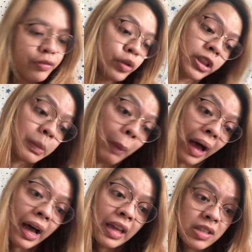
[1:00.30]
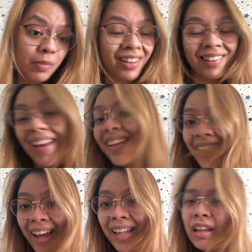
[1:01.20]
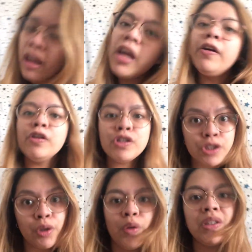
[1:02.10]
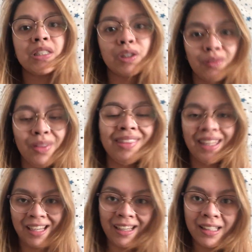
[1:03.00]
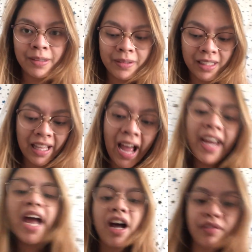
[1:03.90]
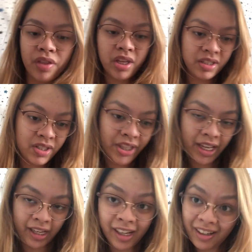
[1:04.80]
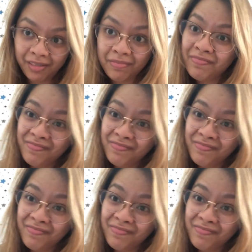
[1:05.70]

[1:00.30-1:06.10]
foot spa, something like that. So it's a good thing that I have this thing.